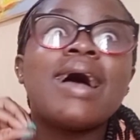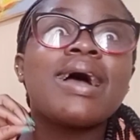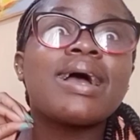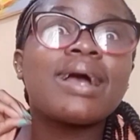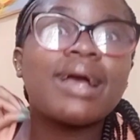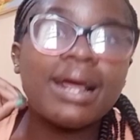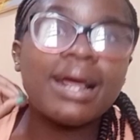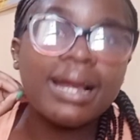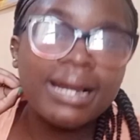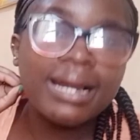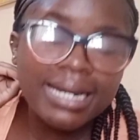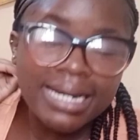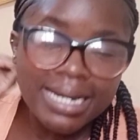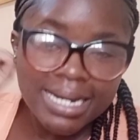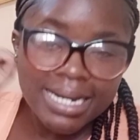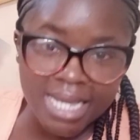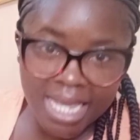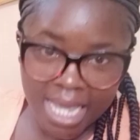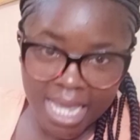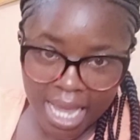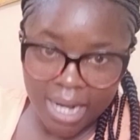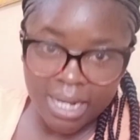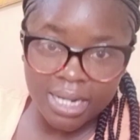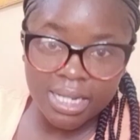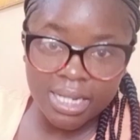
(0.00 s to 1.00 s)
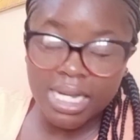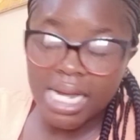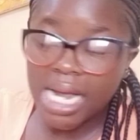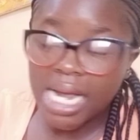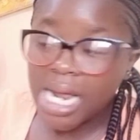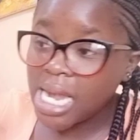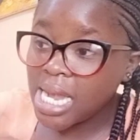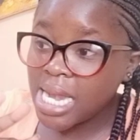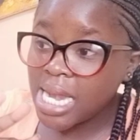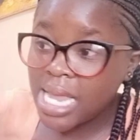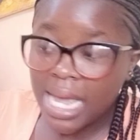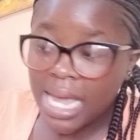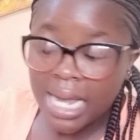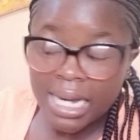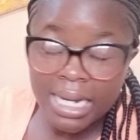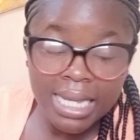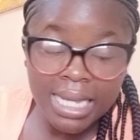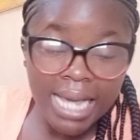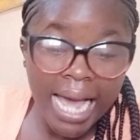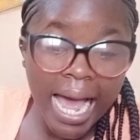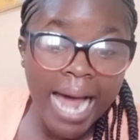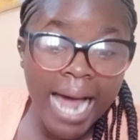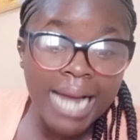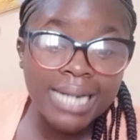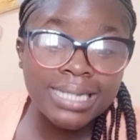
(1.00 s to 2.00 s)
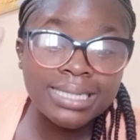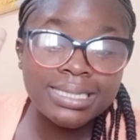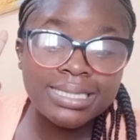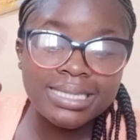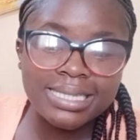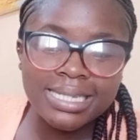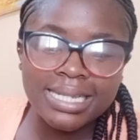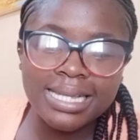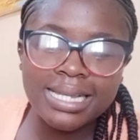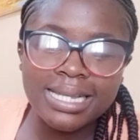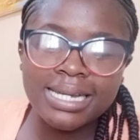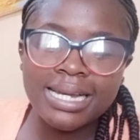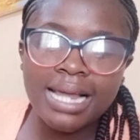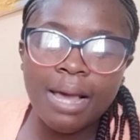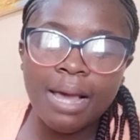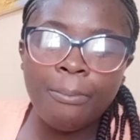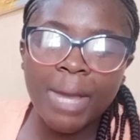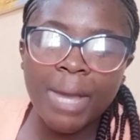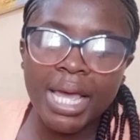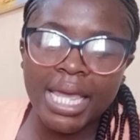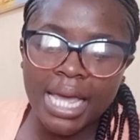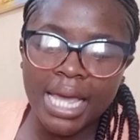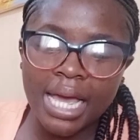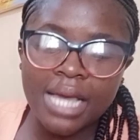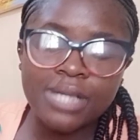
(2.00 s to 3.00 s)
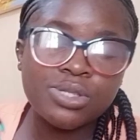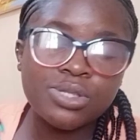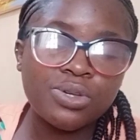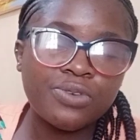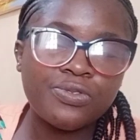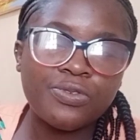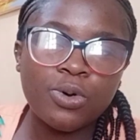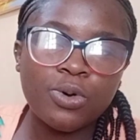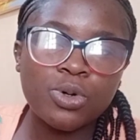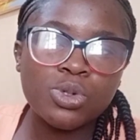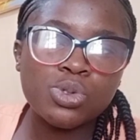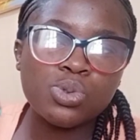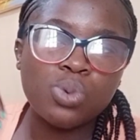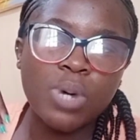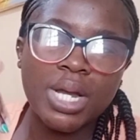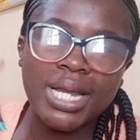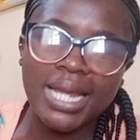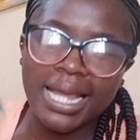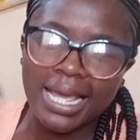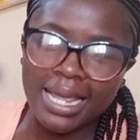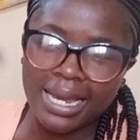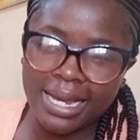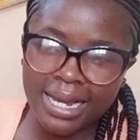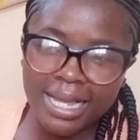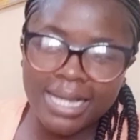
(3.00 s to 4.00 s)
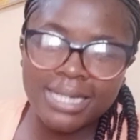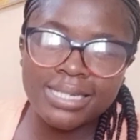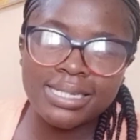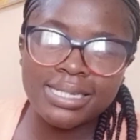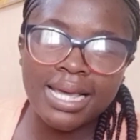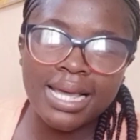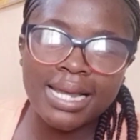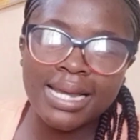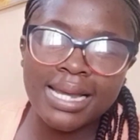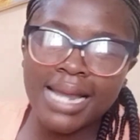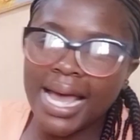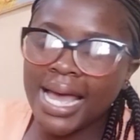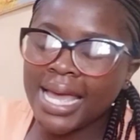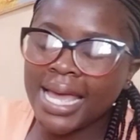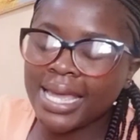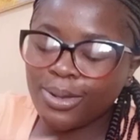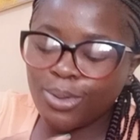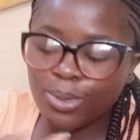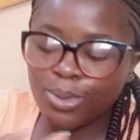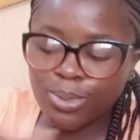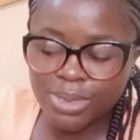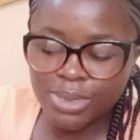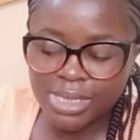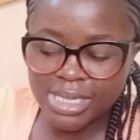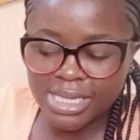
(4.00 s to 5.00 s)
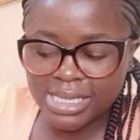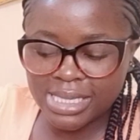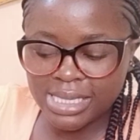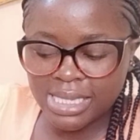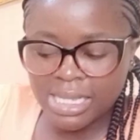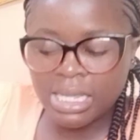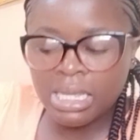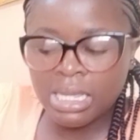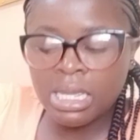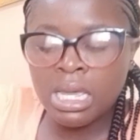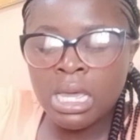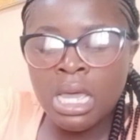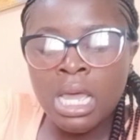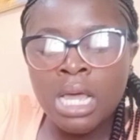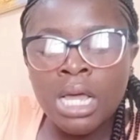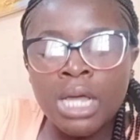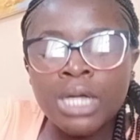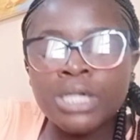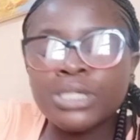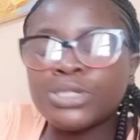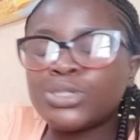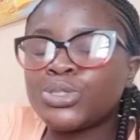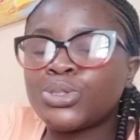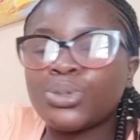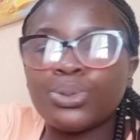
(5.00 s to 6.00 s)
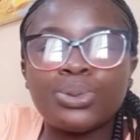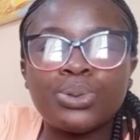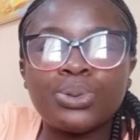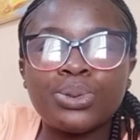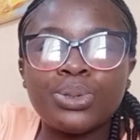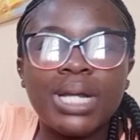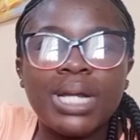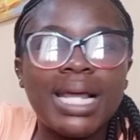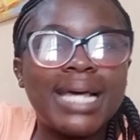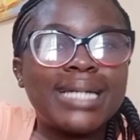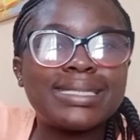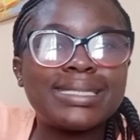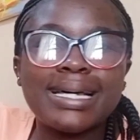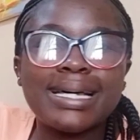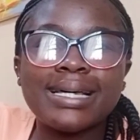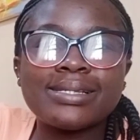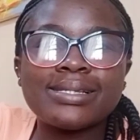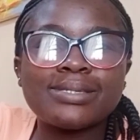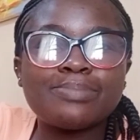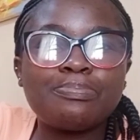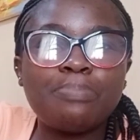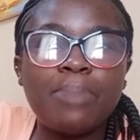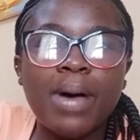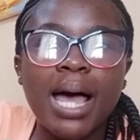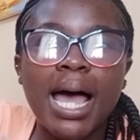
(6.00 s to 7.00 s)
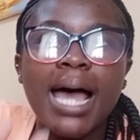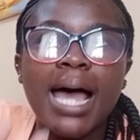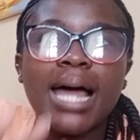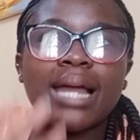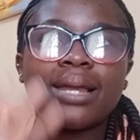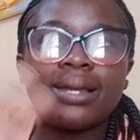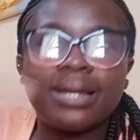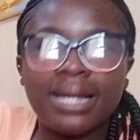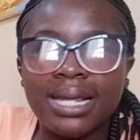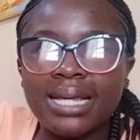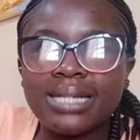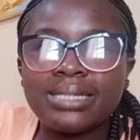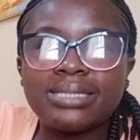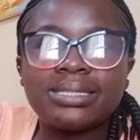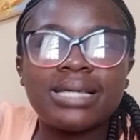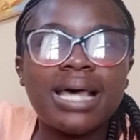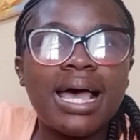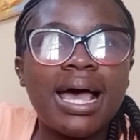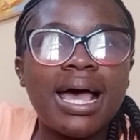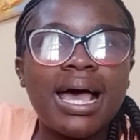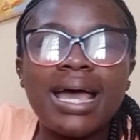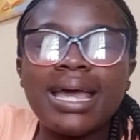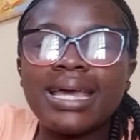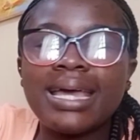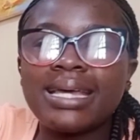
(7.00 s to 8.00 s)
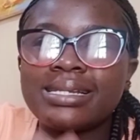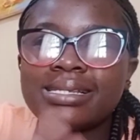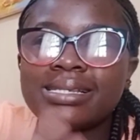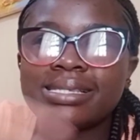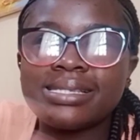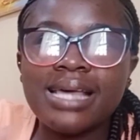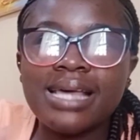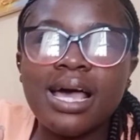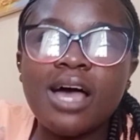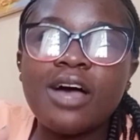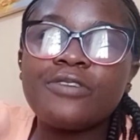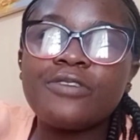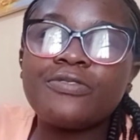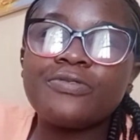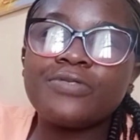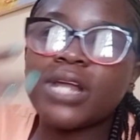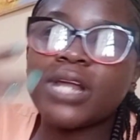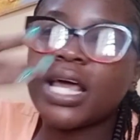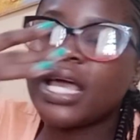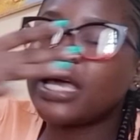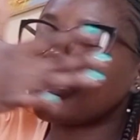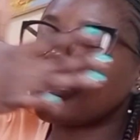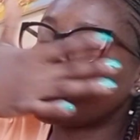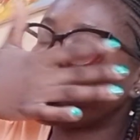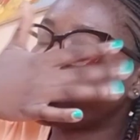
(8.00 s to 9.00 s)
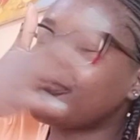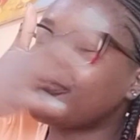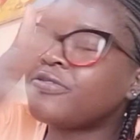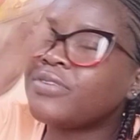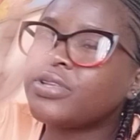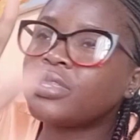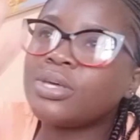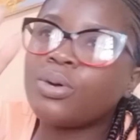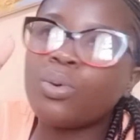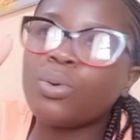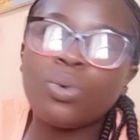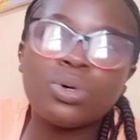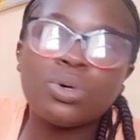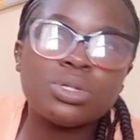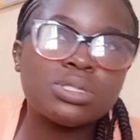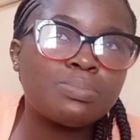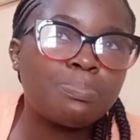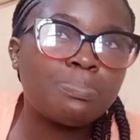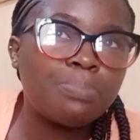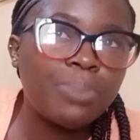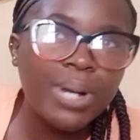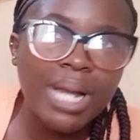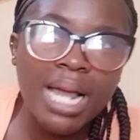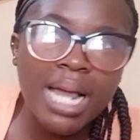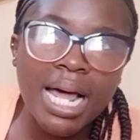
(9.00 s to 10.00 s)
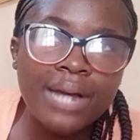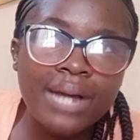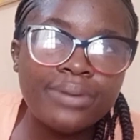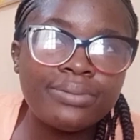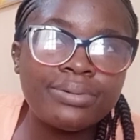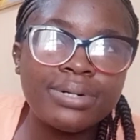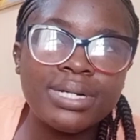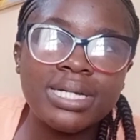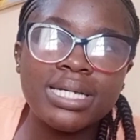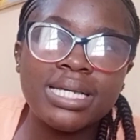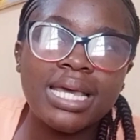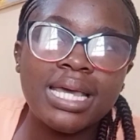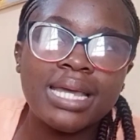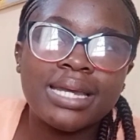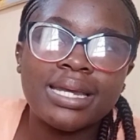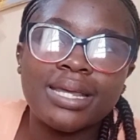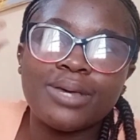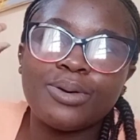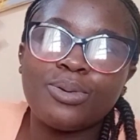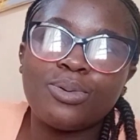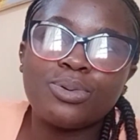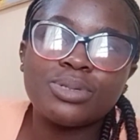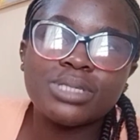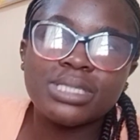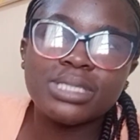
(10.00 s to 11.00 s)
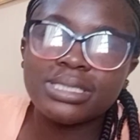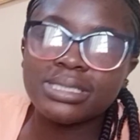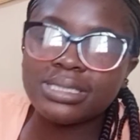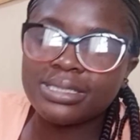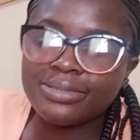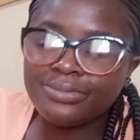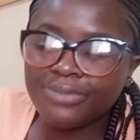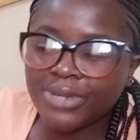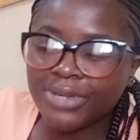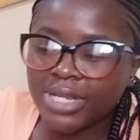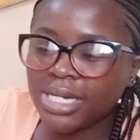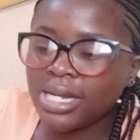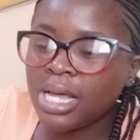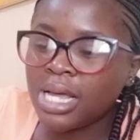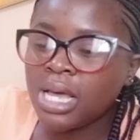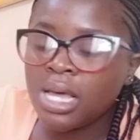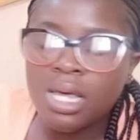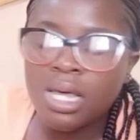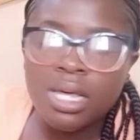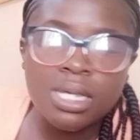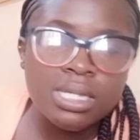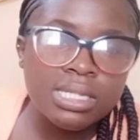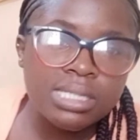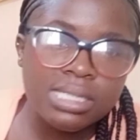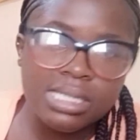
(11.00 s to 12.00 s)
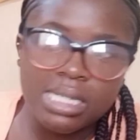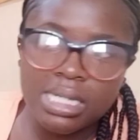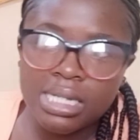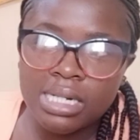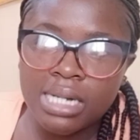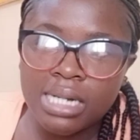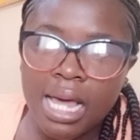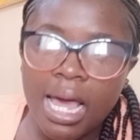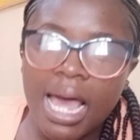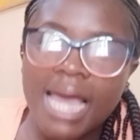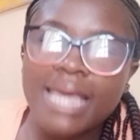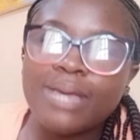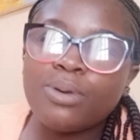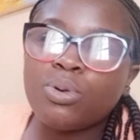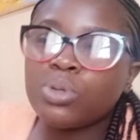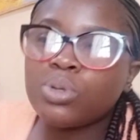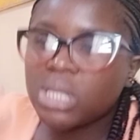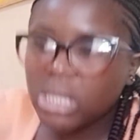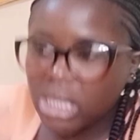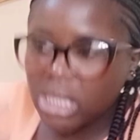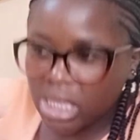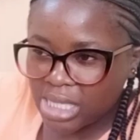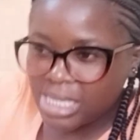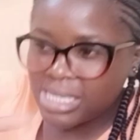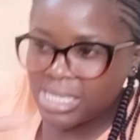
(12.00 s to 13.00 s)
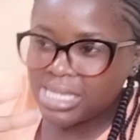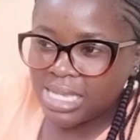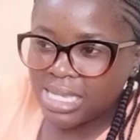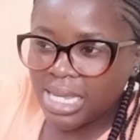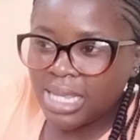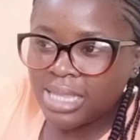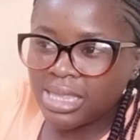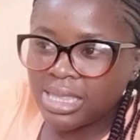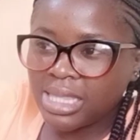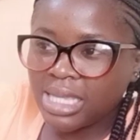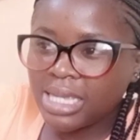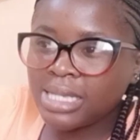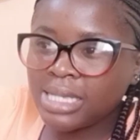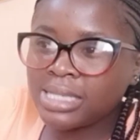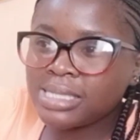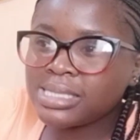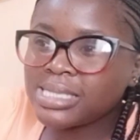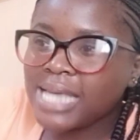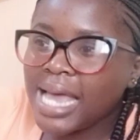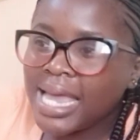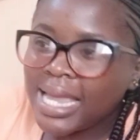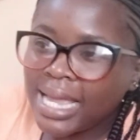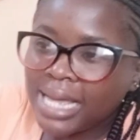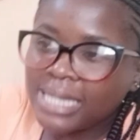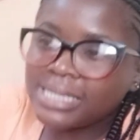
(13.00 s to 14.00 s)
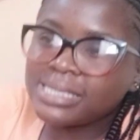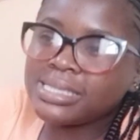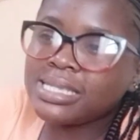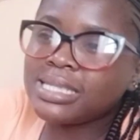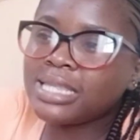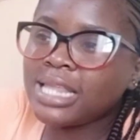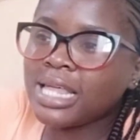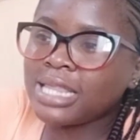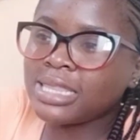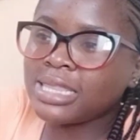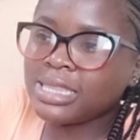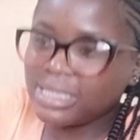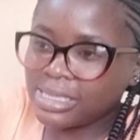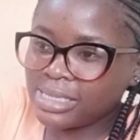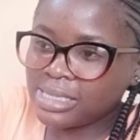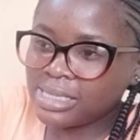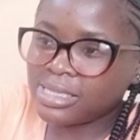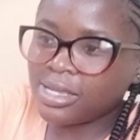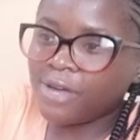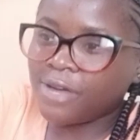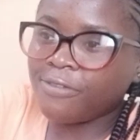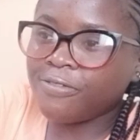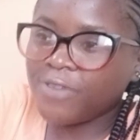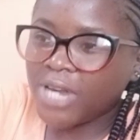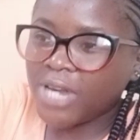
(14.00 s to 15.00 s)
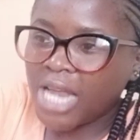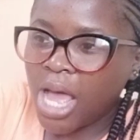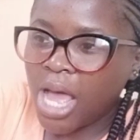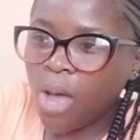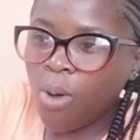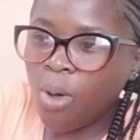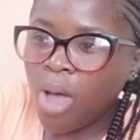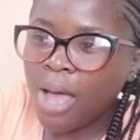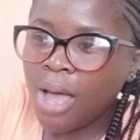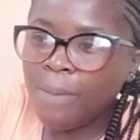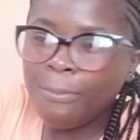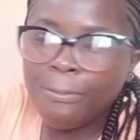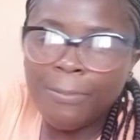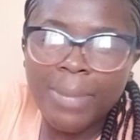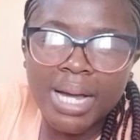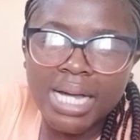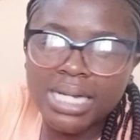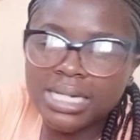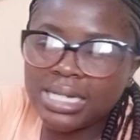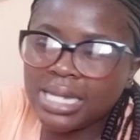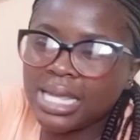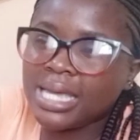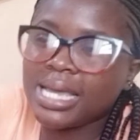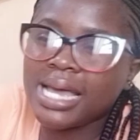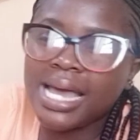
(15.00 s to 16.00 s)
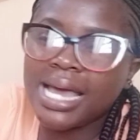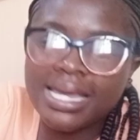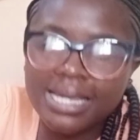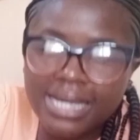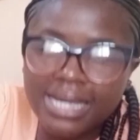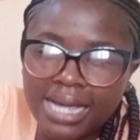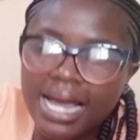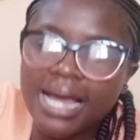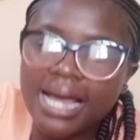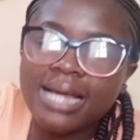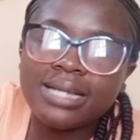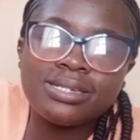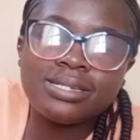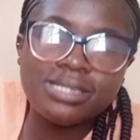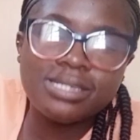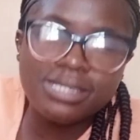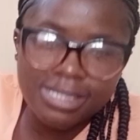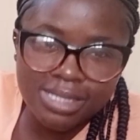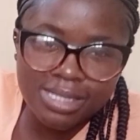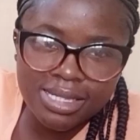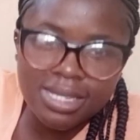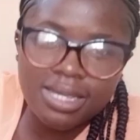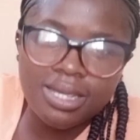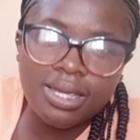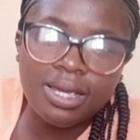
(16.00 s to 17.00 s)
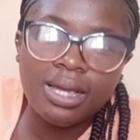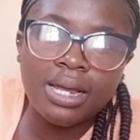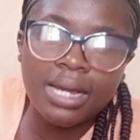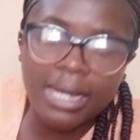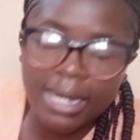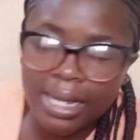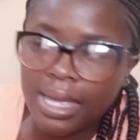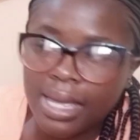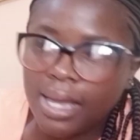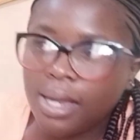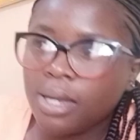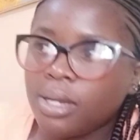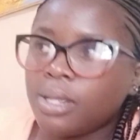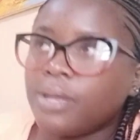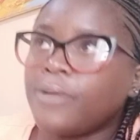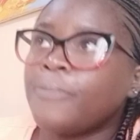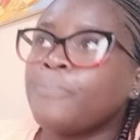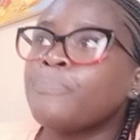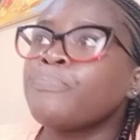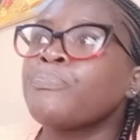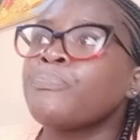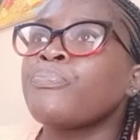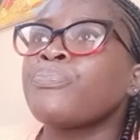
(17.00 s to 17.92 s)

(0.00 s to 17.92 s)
clearly until my eyes, of course, were dilated. I could see 2 letters per letter and stuff, like everything was blurry and I couldn't even see. Now I could see things. I can see that this is a flower, but like I can't see clearly.